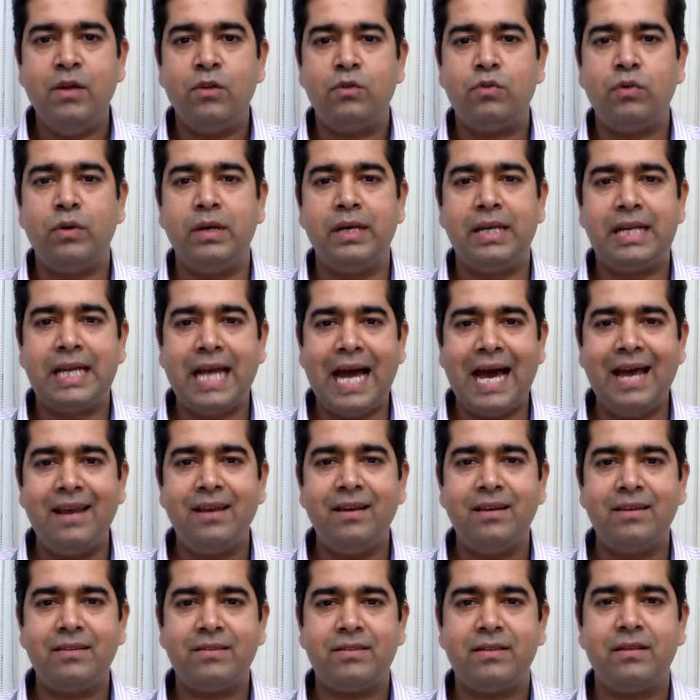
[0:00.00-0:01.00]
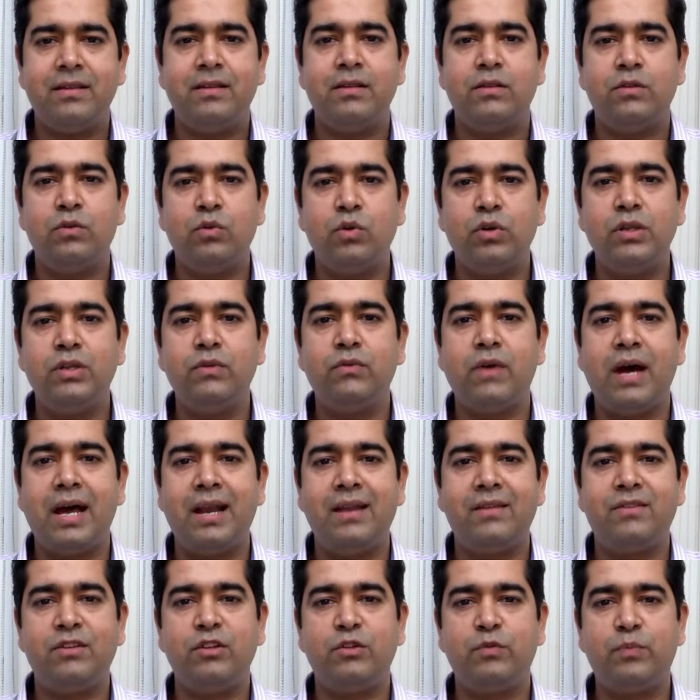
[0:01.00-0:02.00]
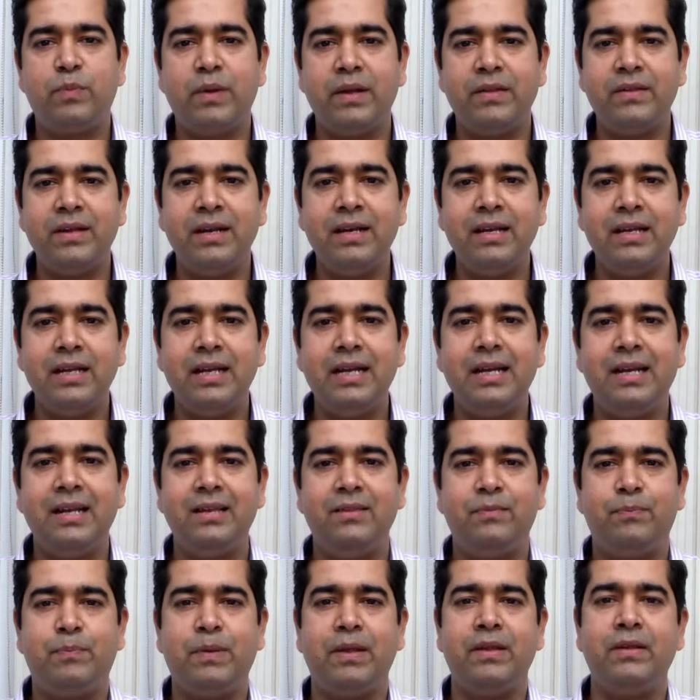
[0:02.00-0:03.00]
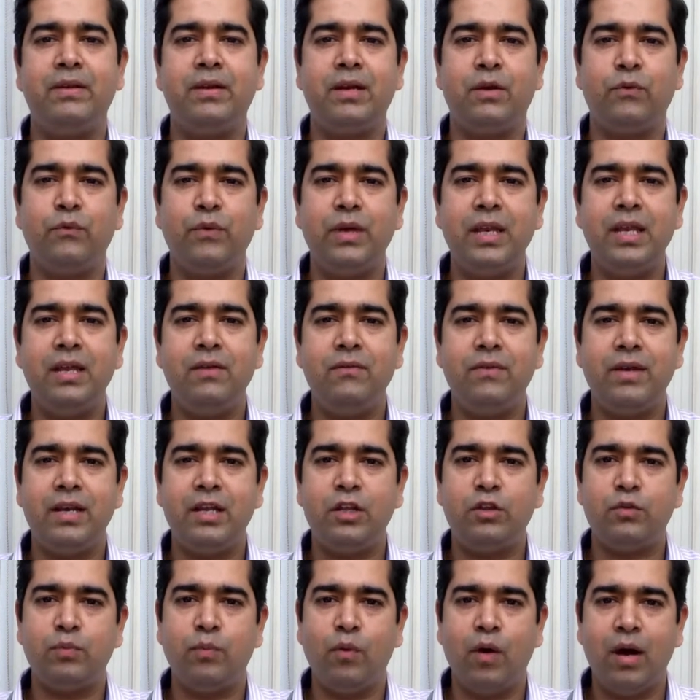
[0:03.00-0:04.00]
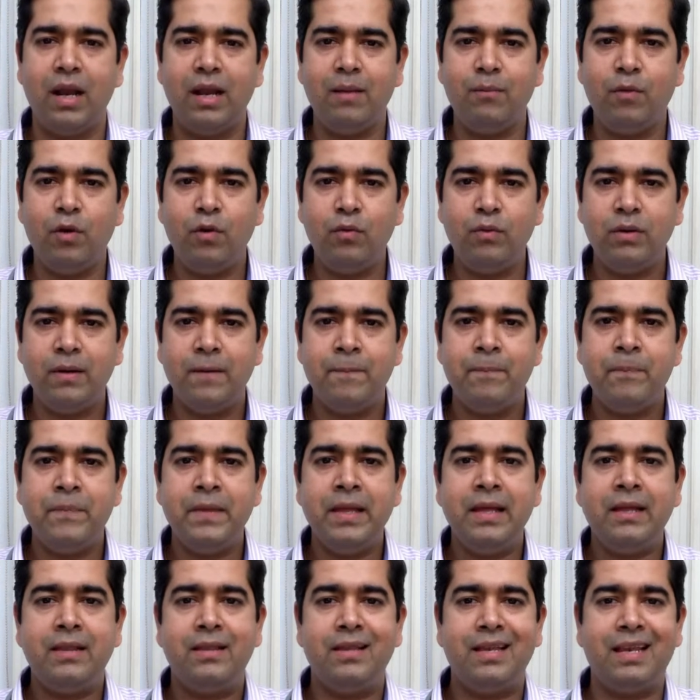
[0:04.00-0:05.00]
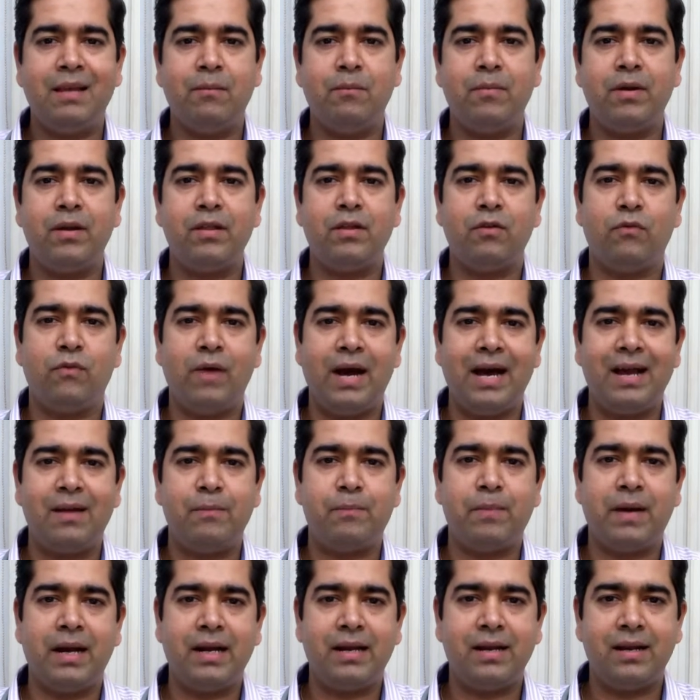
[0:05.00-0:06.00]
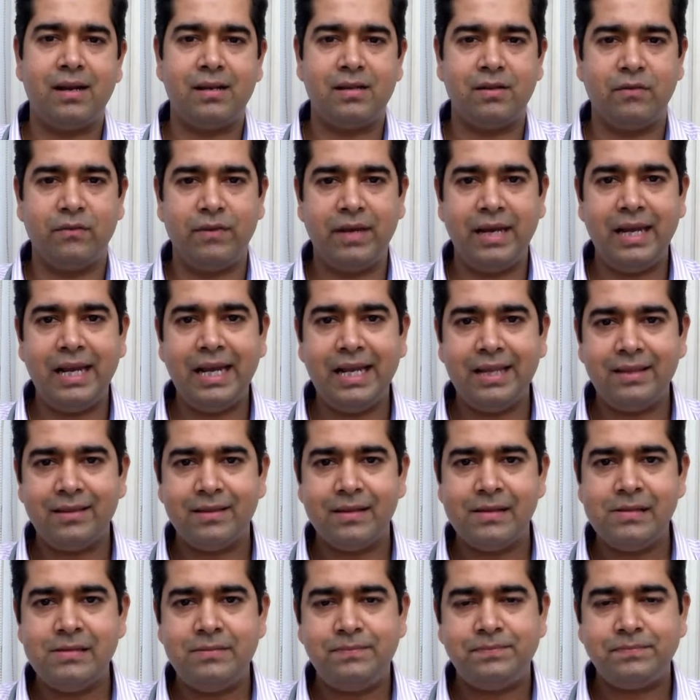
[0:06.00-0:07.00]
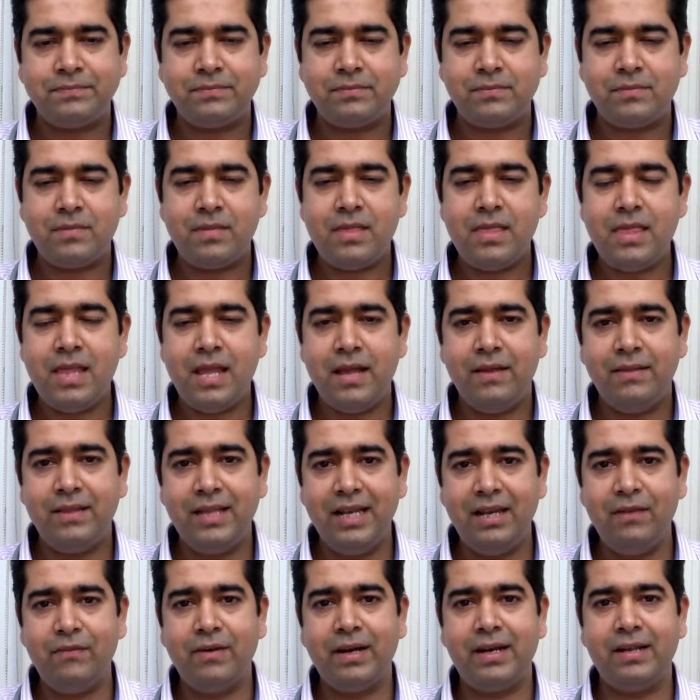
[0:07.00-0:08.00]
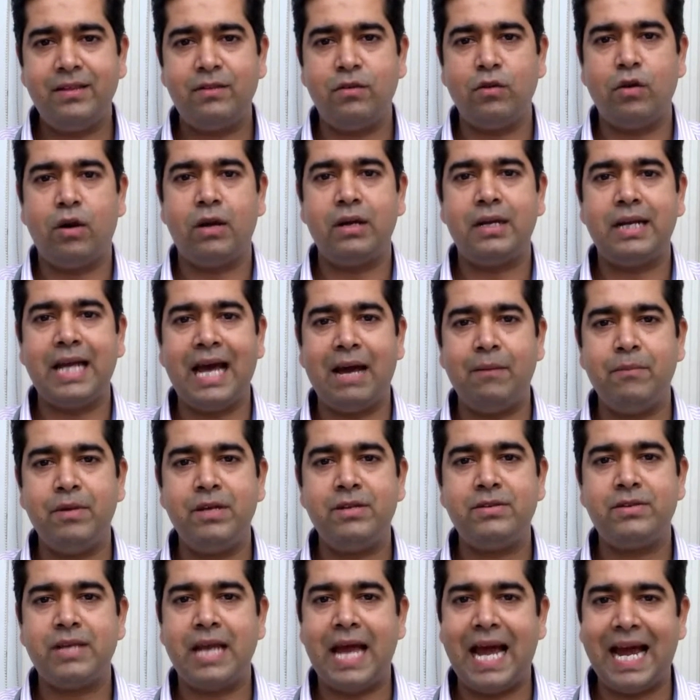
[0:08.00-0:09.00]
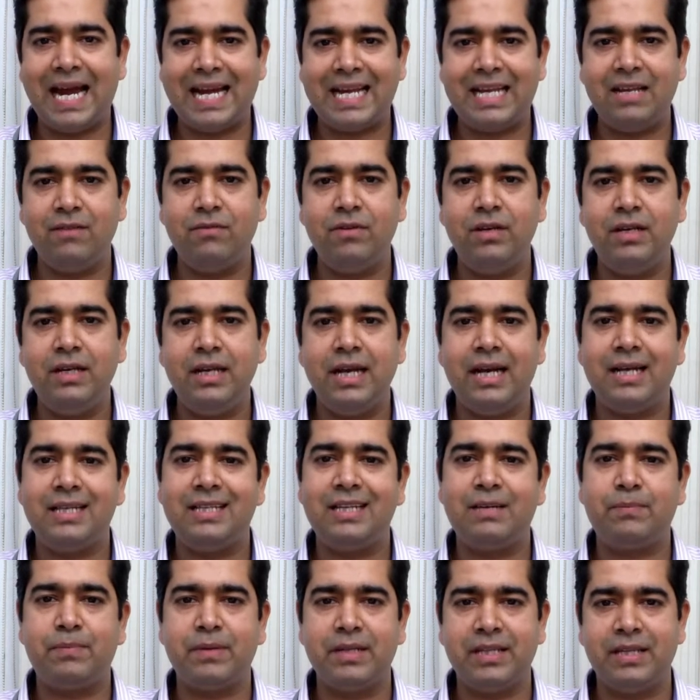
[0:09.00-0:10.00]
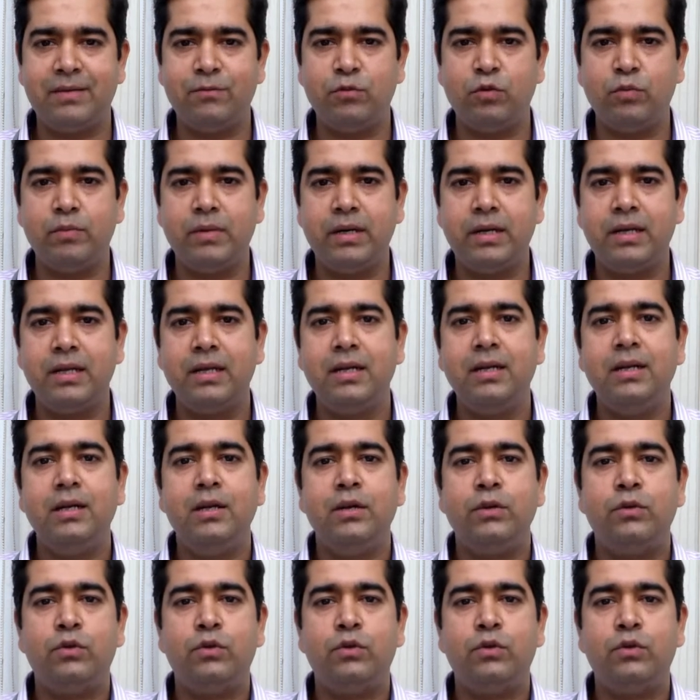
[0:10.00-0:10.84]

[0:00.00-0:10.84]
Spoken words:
So in carriers, though the virus is present, it is present in a very small amount. The number of wire particles are very less. The liver is not damaged actively at that present moment.